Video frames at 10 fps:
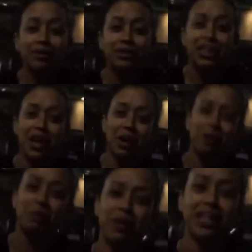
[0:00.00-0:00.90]
you
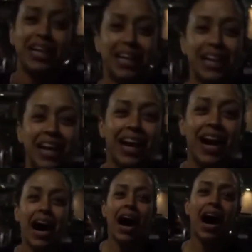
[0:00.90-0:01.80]
scared me. That
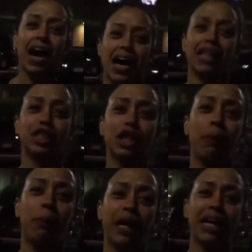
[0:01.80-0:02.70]
was really I good. I
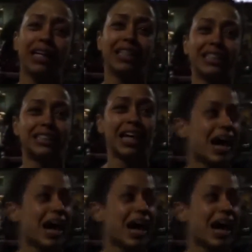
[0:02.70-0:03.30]
actually peed this